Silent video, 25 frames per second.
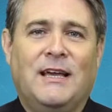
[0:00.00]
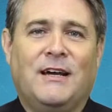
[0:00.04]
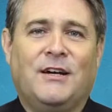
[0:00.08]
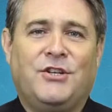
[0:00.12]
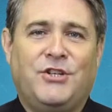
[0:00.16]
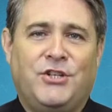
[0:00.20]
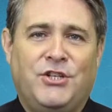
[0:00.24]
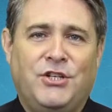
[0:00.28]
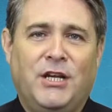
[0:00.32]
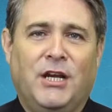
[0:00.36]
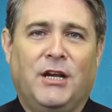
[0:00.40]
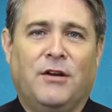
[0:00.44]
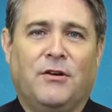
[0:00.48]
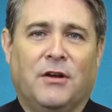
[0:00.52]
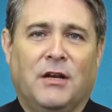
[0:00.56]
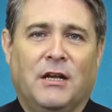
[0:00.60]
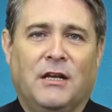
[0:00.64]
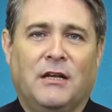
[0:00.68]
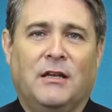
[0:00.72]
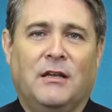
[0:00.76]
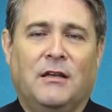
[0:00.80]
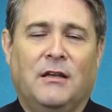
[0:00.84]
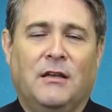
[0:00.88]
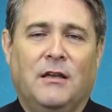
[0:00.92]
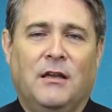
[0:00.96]
a
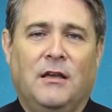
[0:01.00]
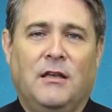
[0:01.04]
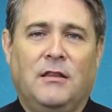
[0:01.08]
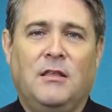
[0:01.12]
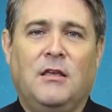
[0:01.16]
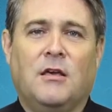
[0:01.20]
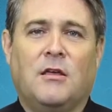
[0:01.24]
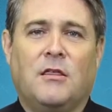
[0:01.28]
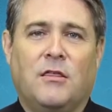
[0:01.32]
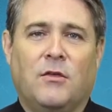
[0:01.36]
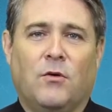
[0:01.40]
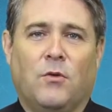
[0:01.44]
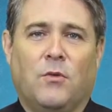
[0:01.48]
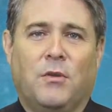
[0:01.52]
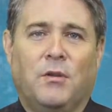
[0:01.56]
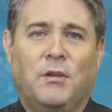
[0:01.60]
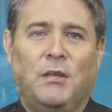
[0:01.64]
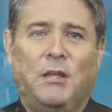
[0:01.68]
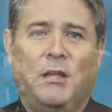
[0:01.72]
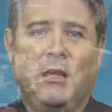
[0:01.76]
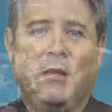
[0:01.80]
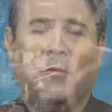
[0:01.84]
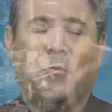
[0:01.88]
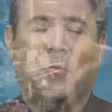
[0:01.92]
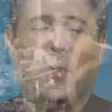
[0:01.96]
sharing in the authority and